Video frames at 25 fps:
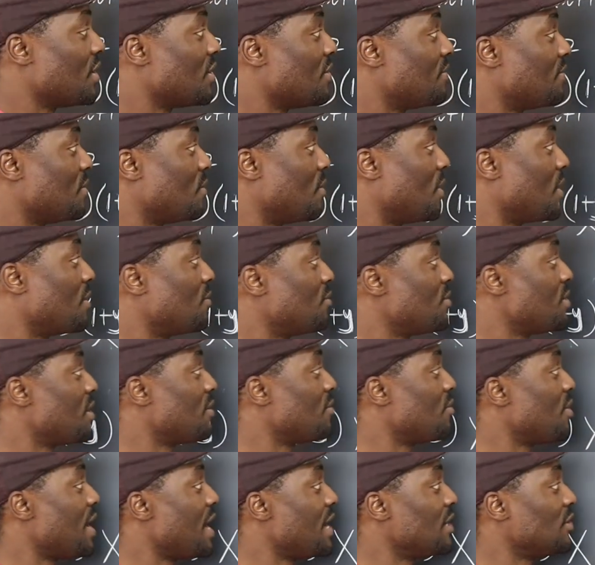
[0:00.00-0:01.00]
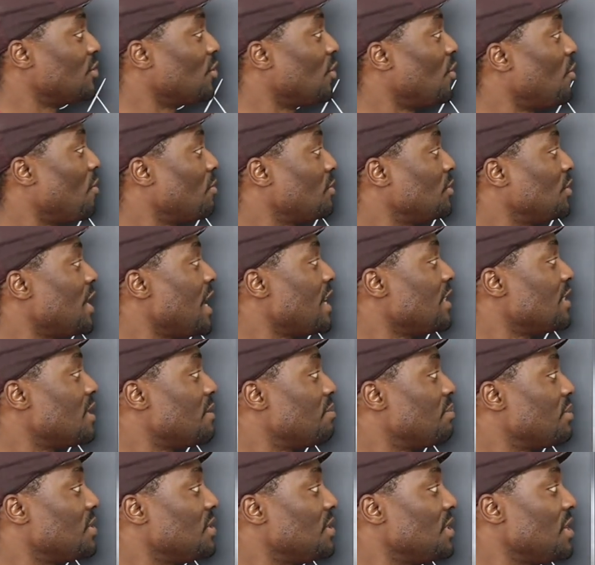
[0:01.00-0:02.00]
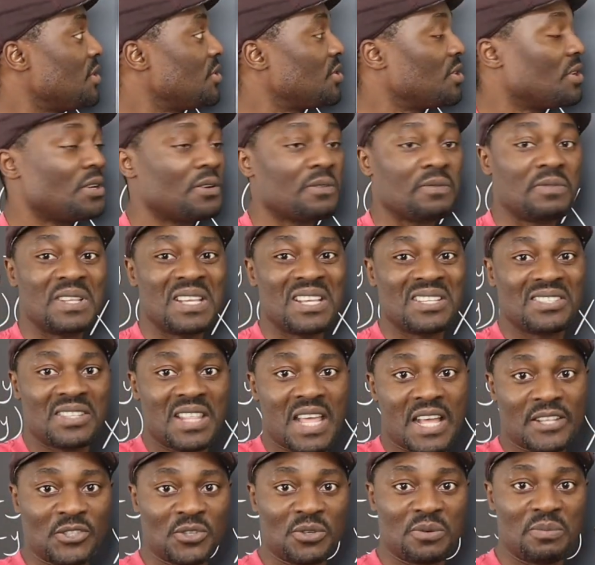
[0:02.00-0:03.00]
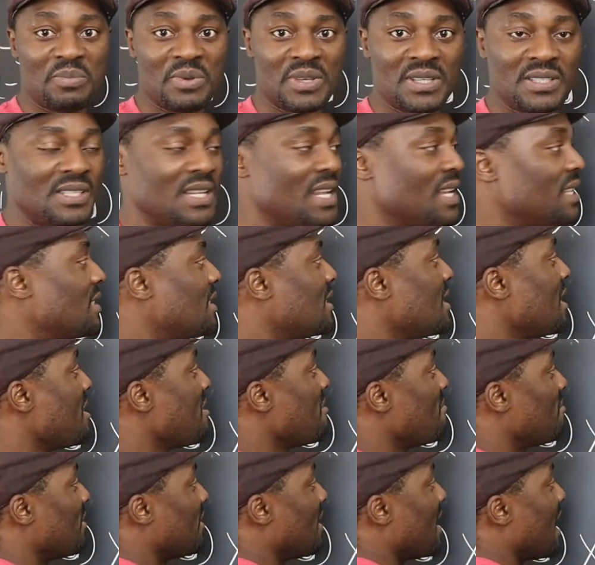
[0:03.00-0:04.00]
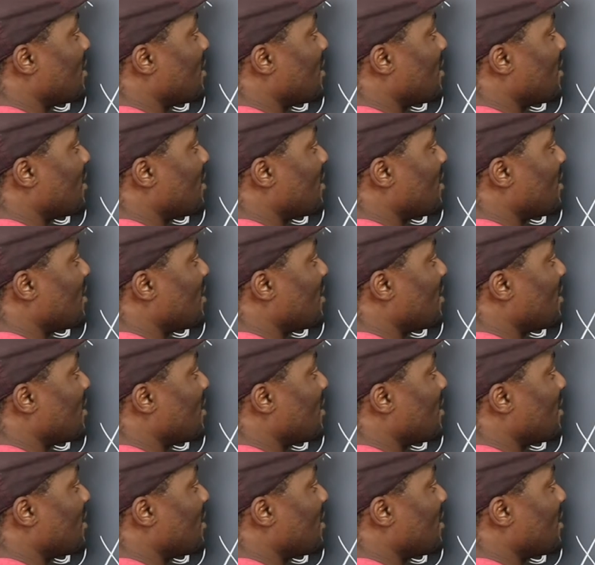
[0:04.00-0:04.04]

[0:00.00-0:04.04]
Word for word: If you want to rearrange or change the position of this, that's your business, but